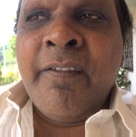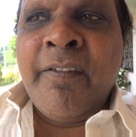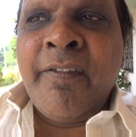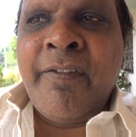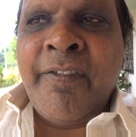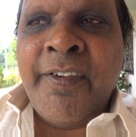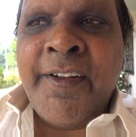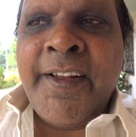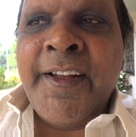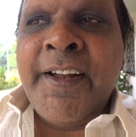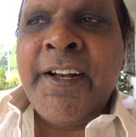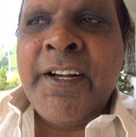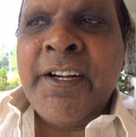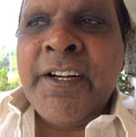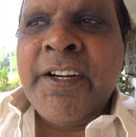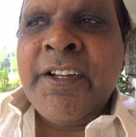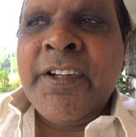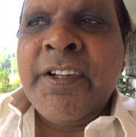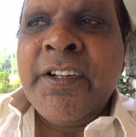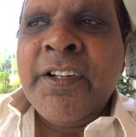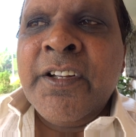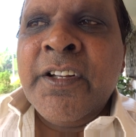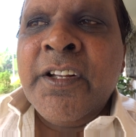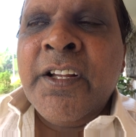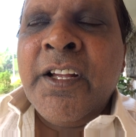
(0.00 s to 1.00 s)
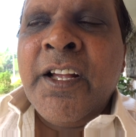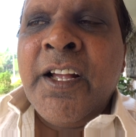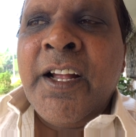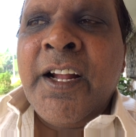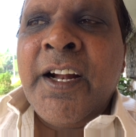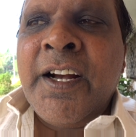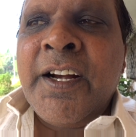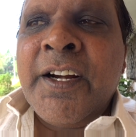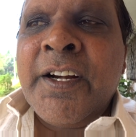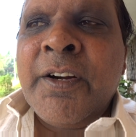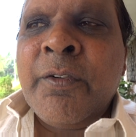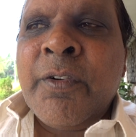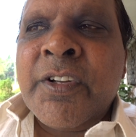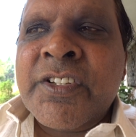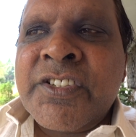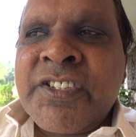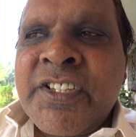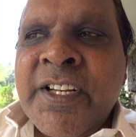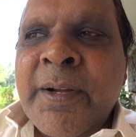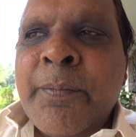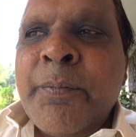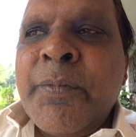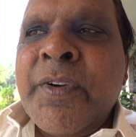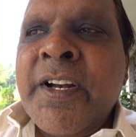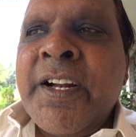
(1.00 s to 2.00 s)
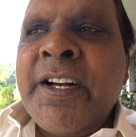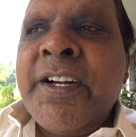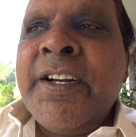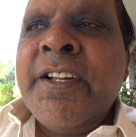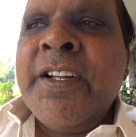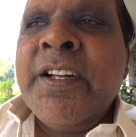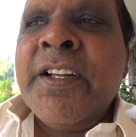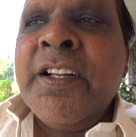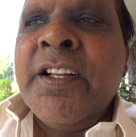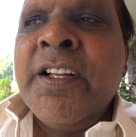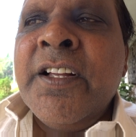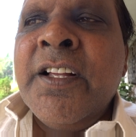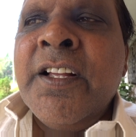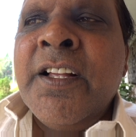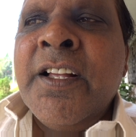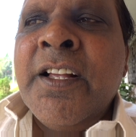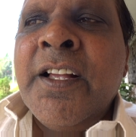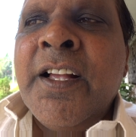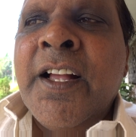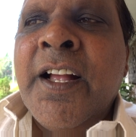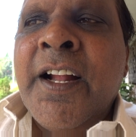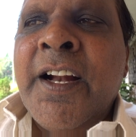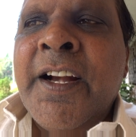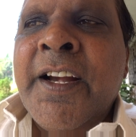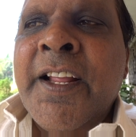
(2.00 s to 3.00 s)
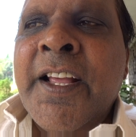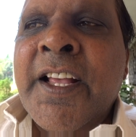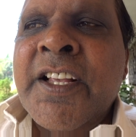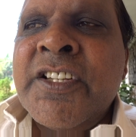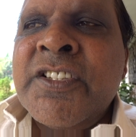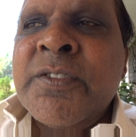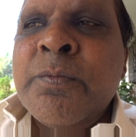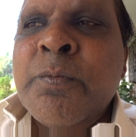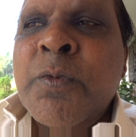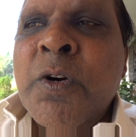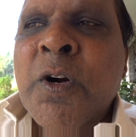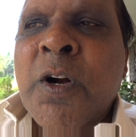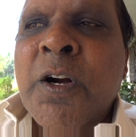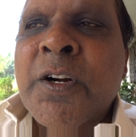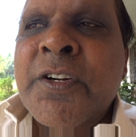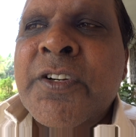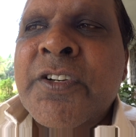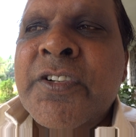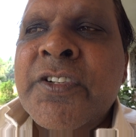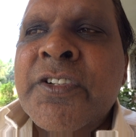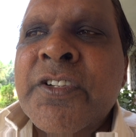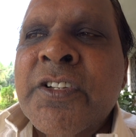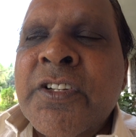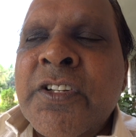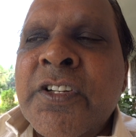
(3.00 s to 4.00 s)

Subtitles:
failed and was tempted and has brought